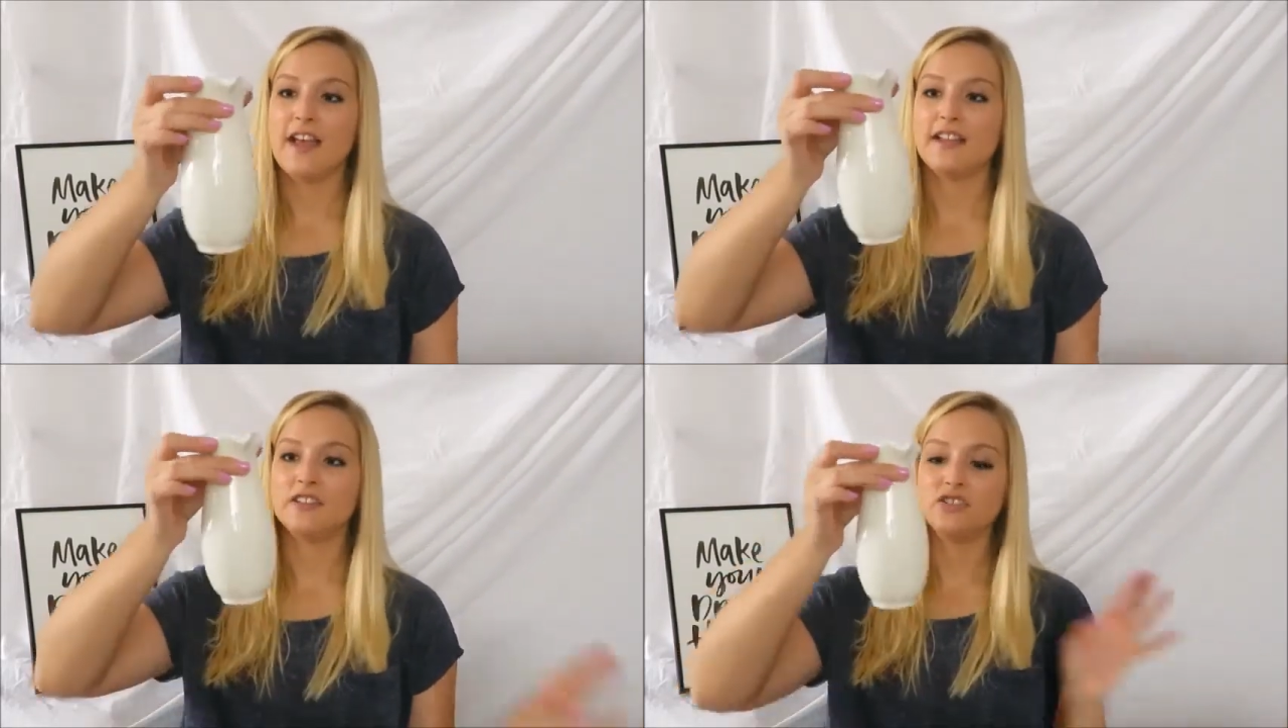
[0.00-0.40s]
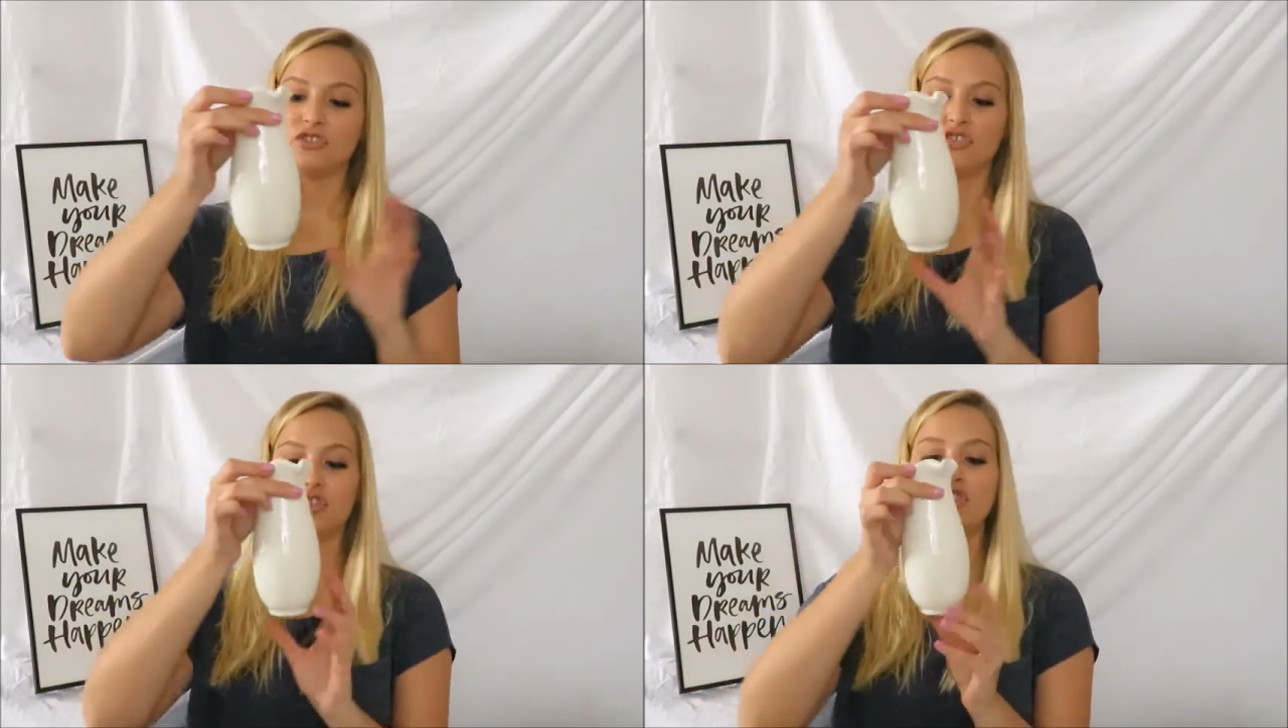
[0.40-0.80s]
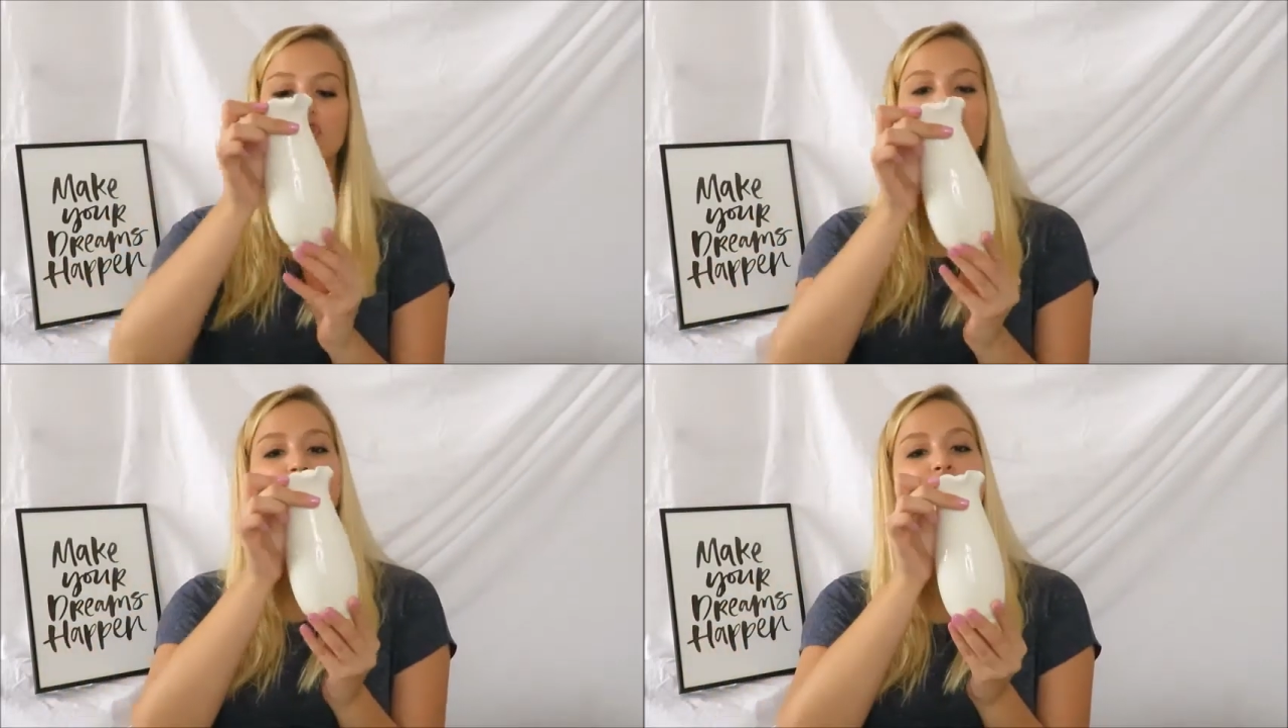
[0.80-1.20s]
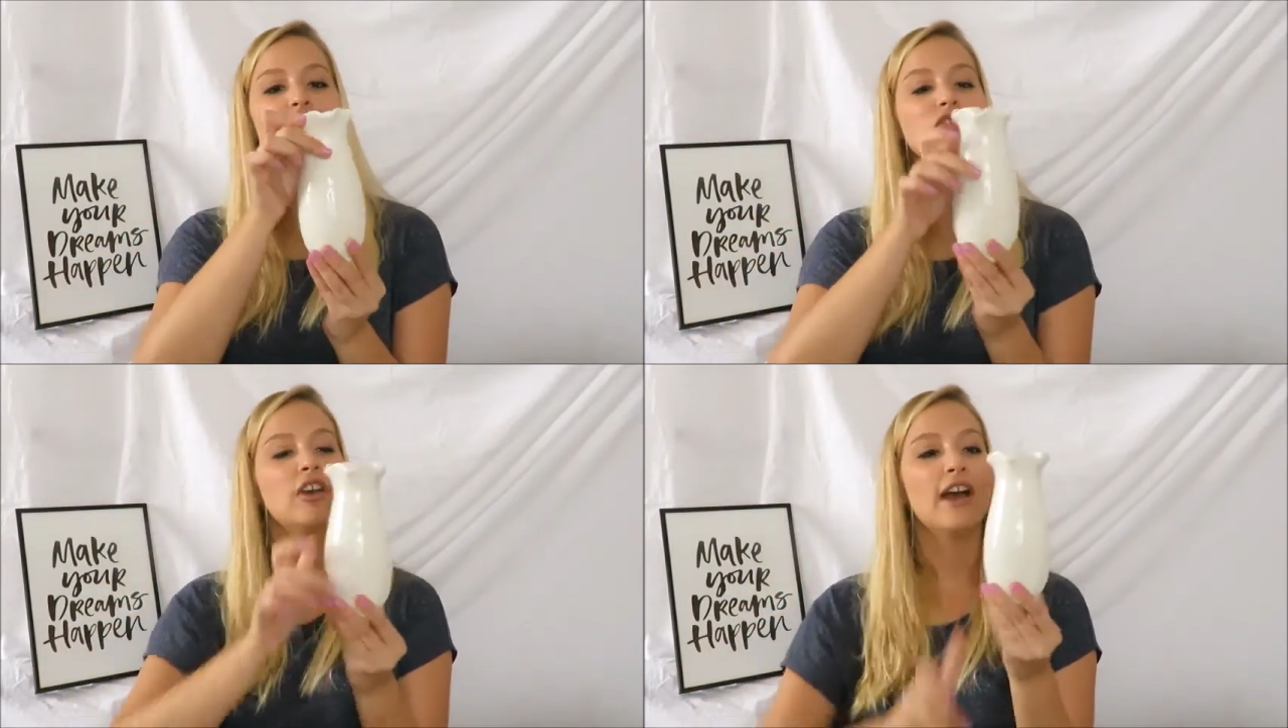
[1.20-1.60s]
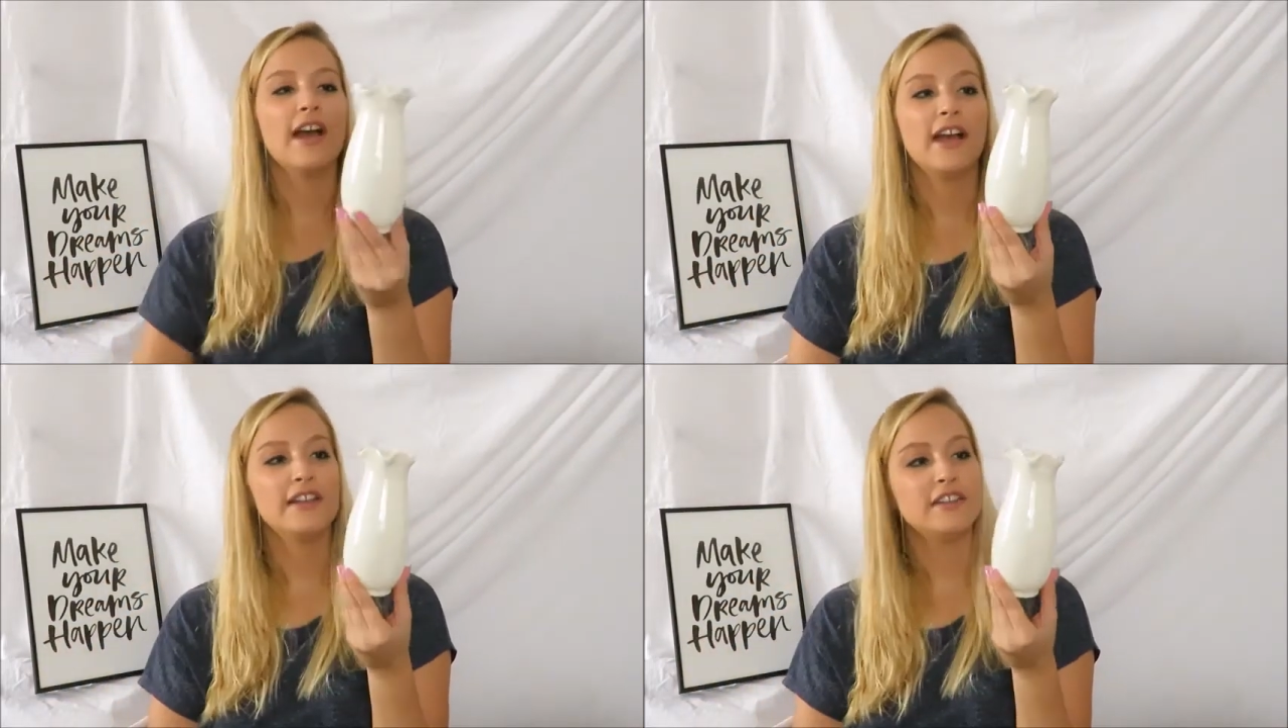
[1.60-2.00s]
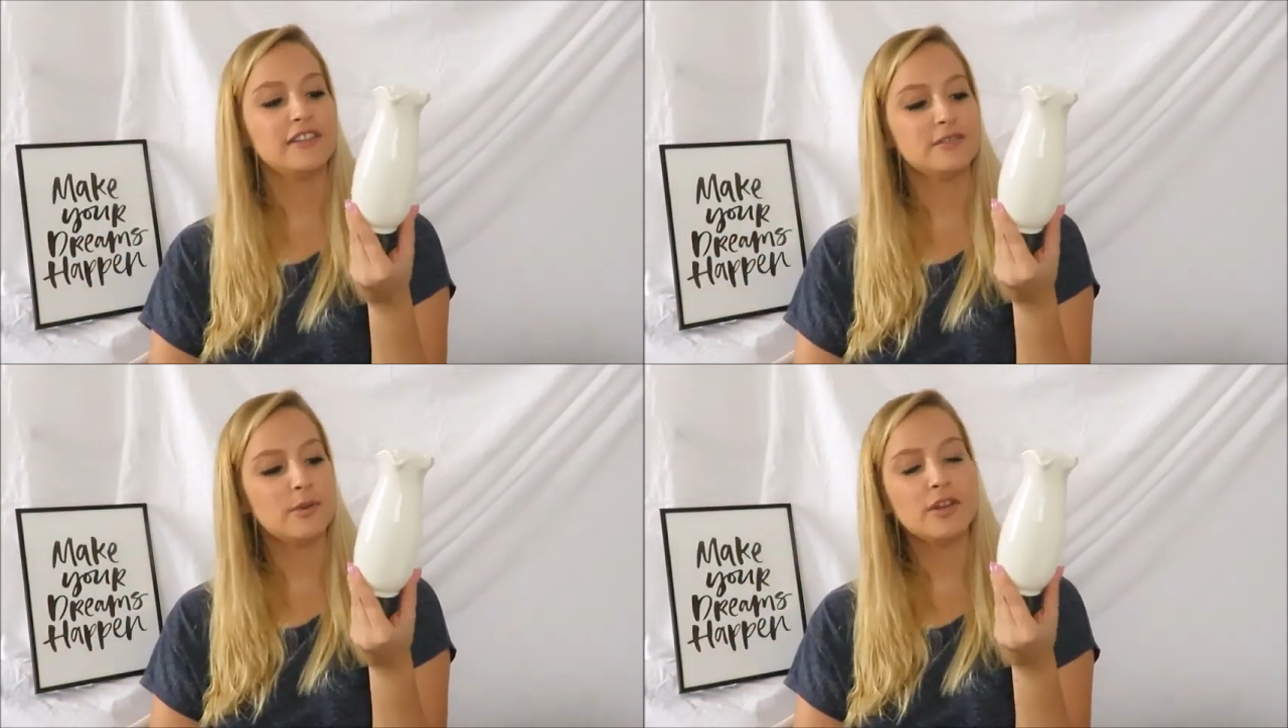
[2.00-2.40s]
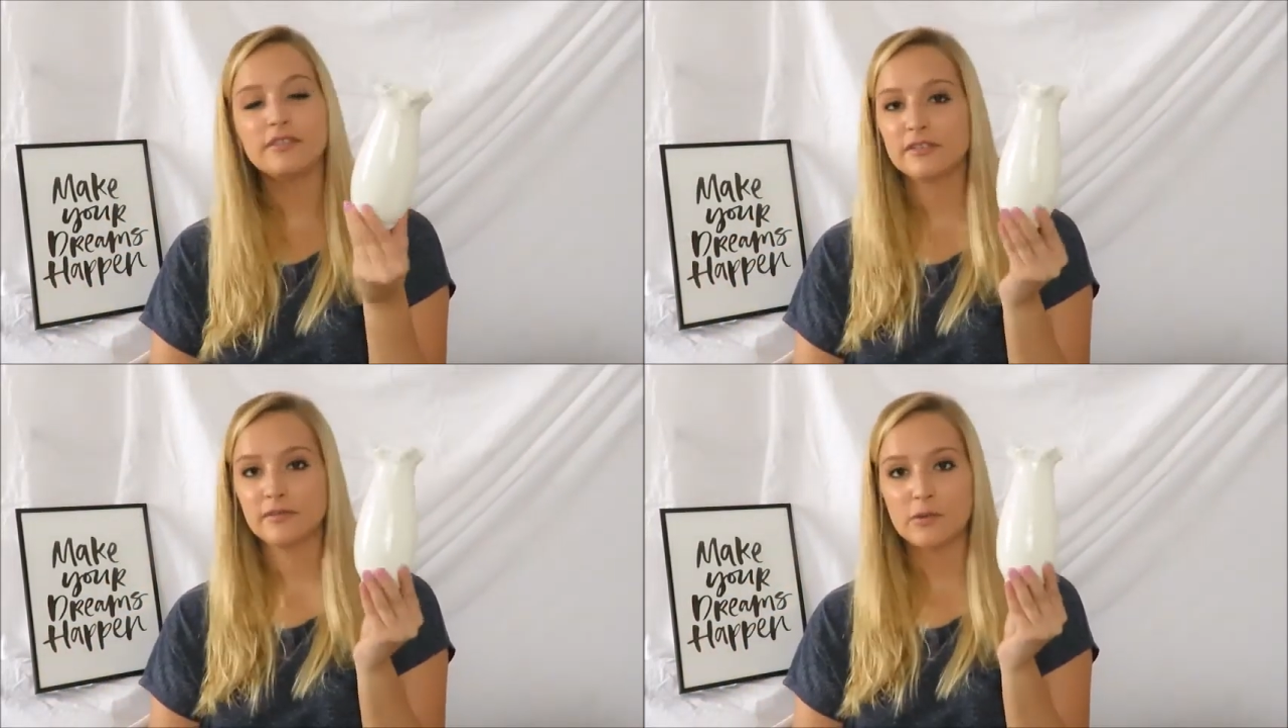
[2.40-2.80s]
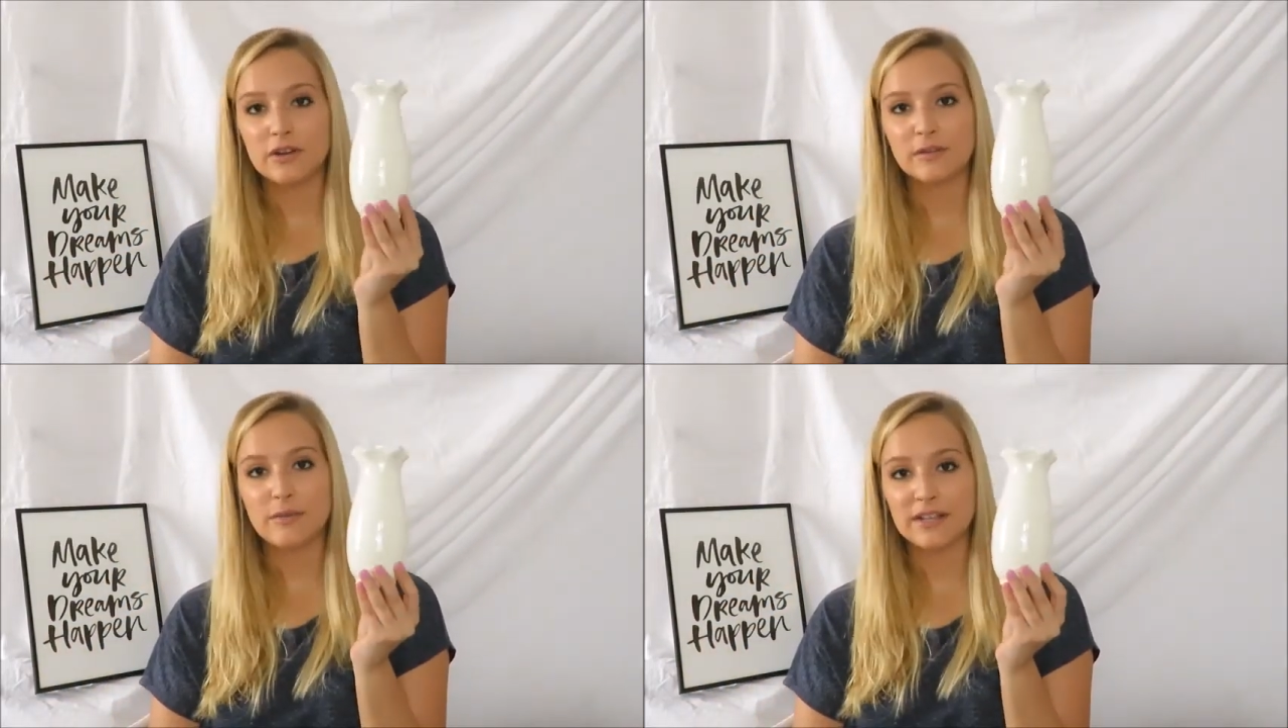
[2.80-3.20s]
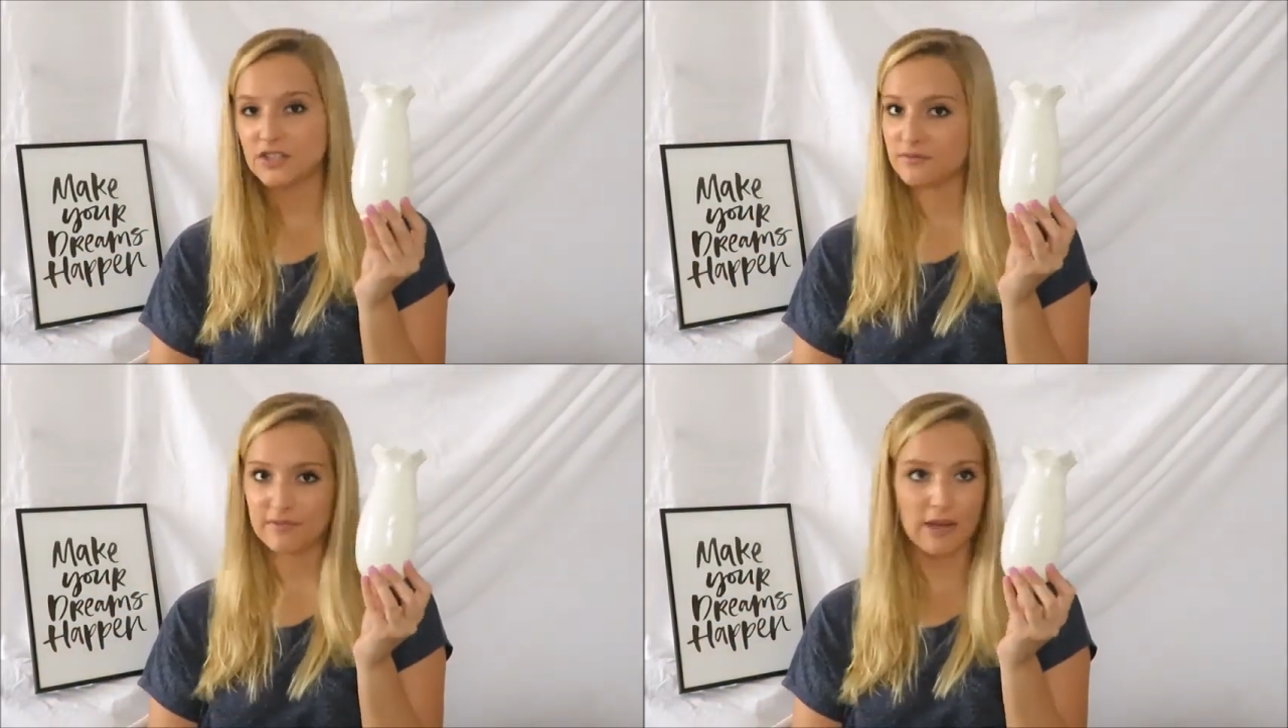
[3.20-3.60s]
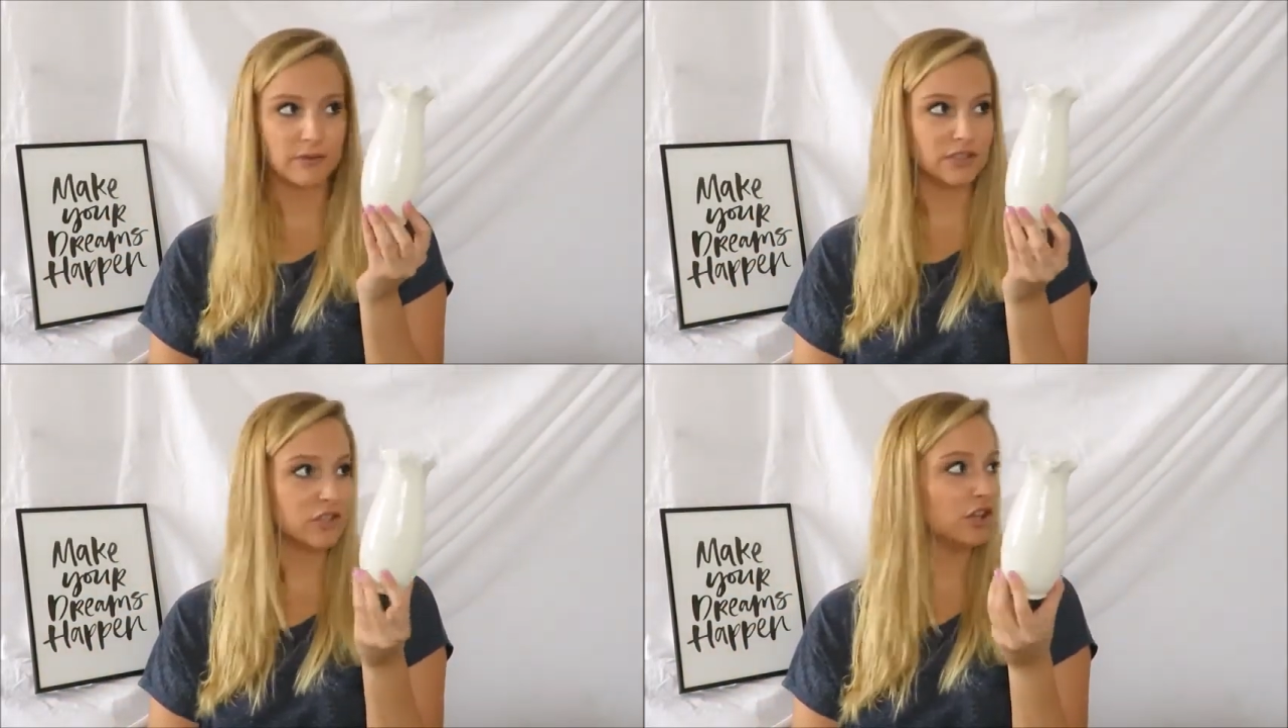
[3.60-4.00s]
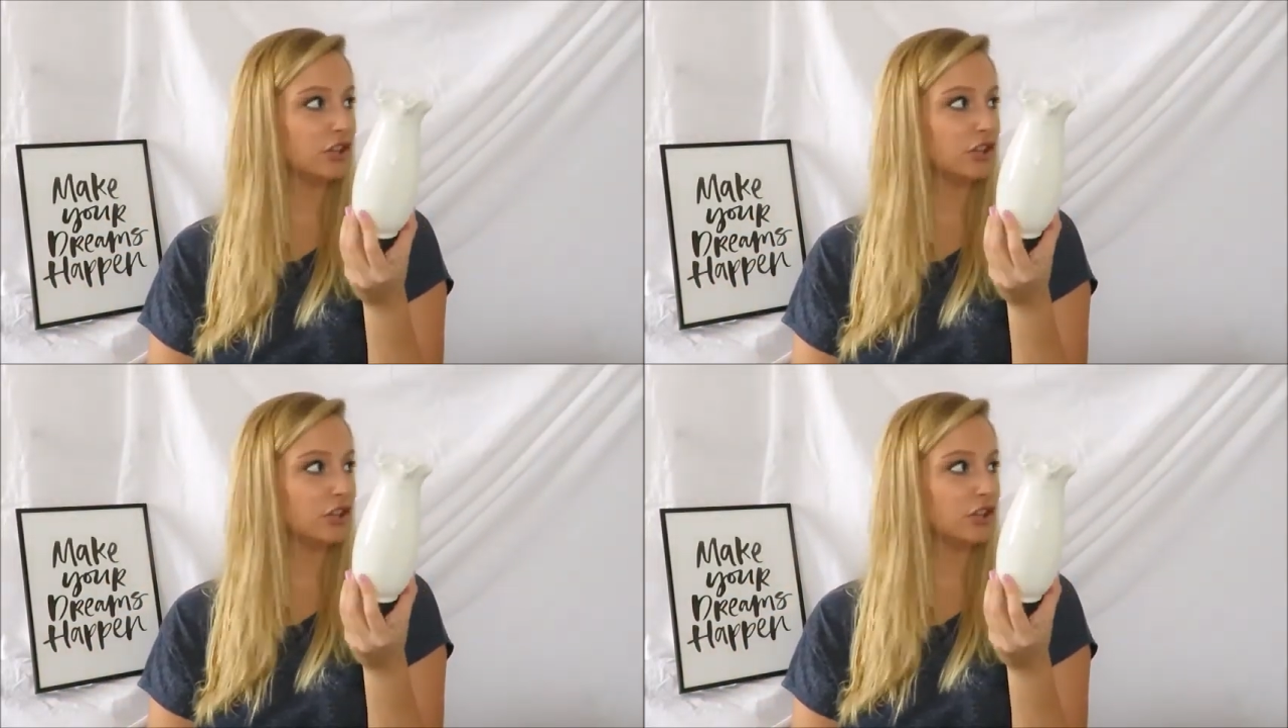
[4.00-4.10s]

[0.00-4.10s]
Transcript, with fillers: and it's just cute, and it's perfect for a little bunch of flowers